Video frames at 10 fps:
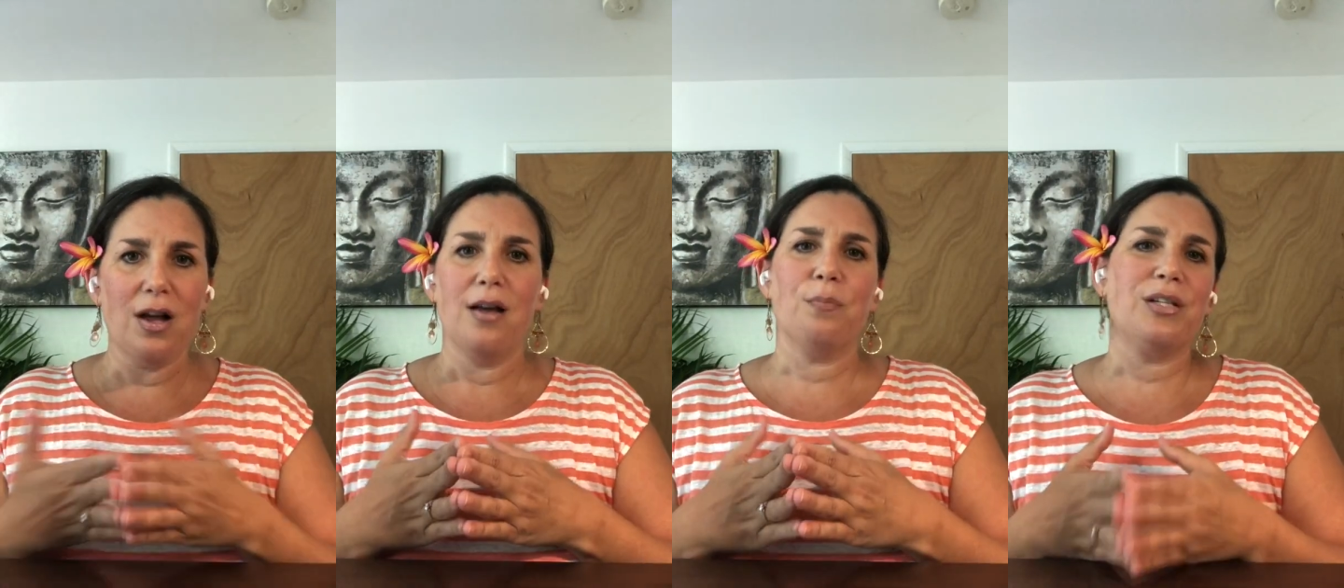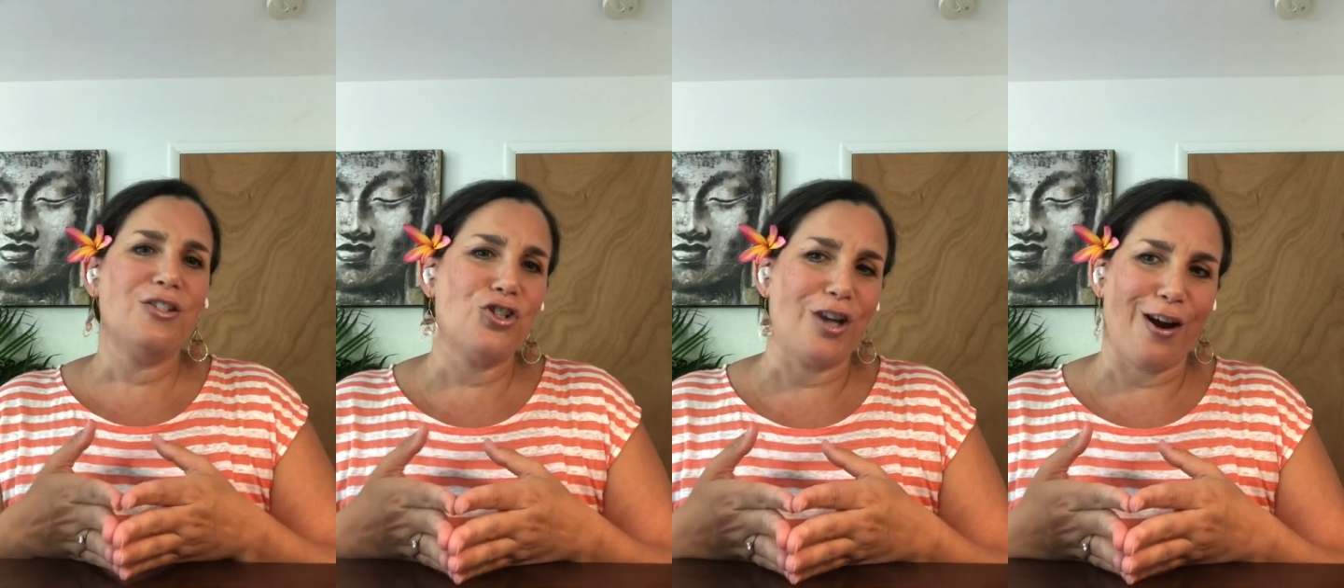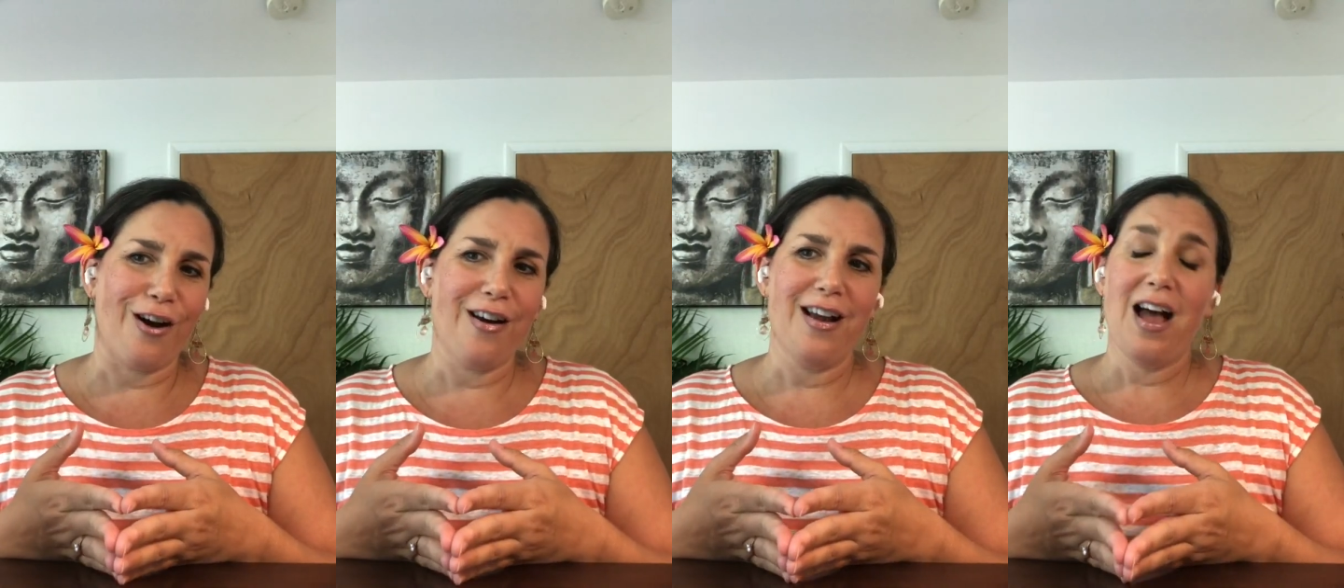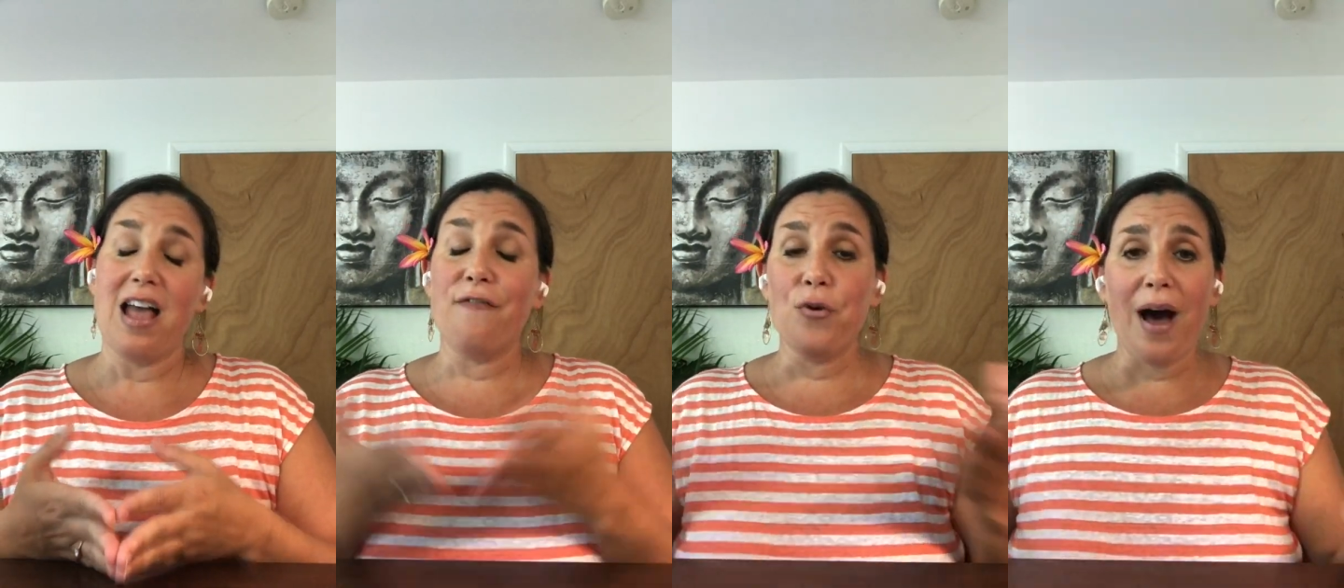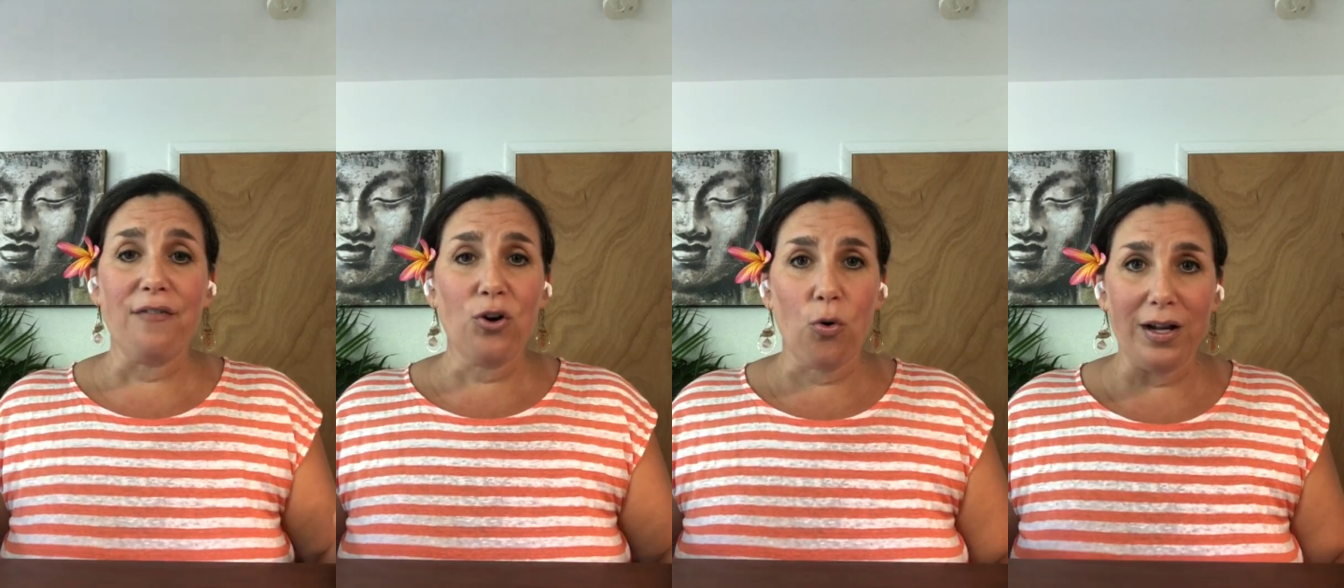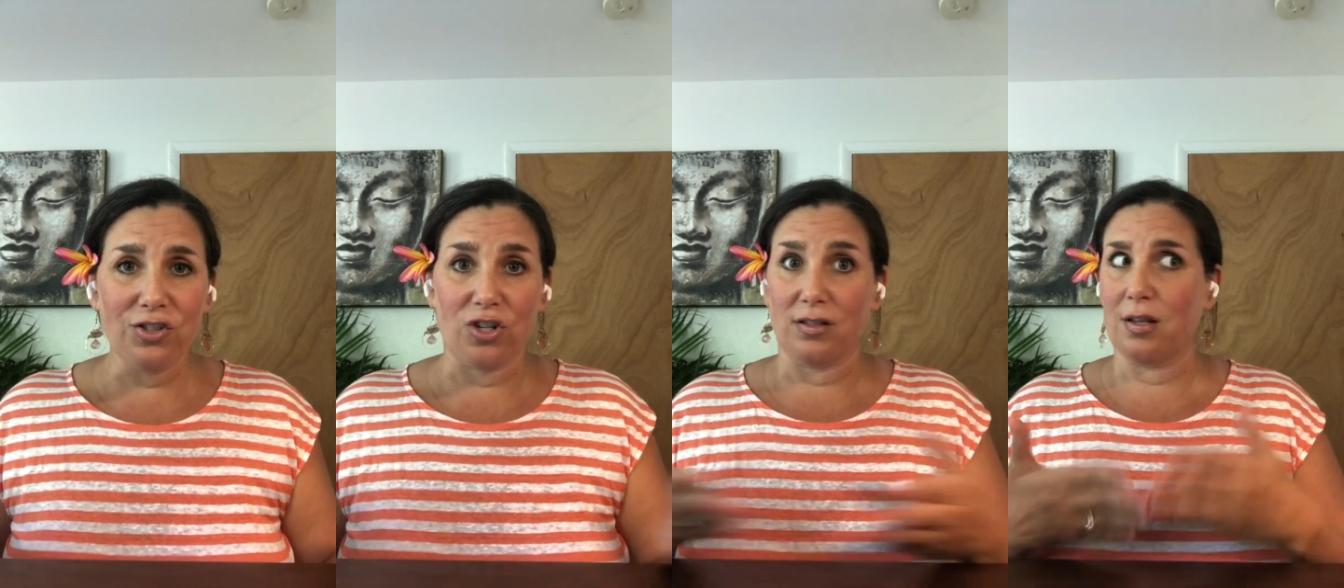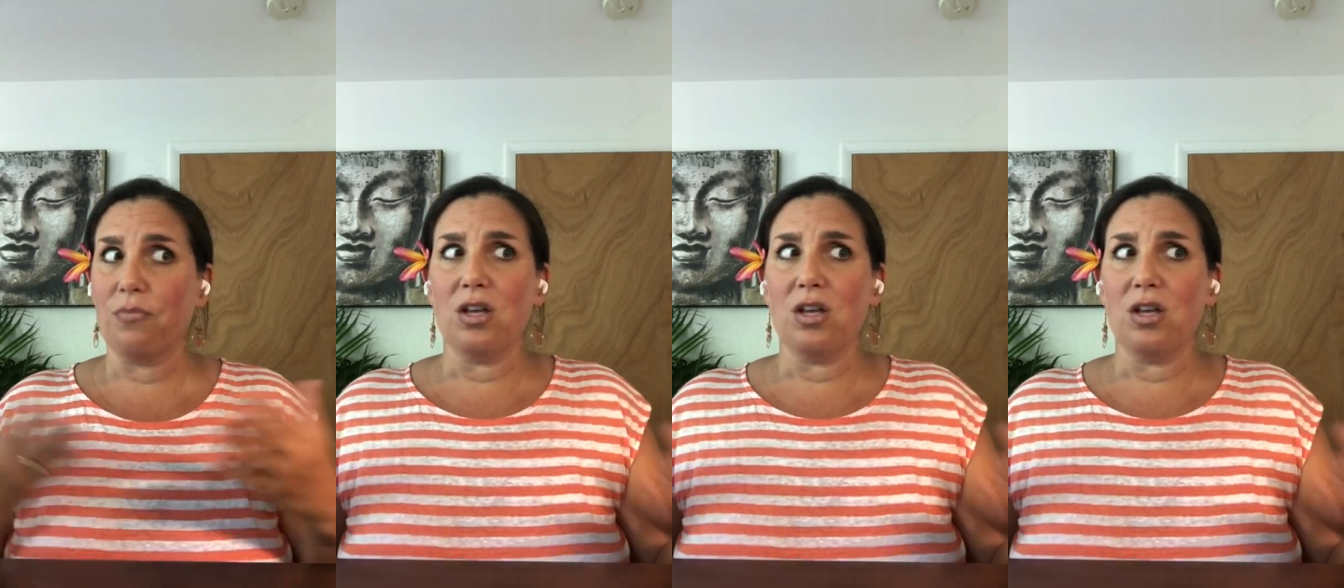So thank you guys so much for being here with me today.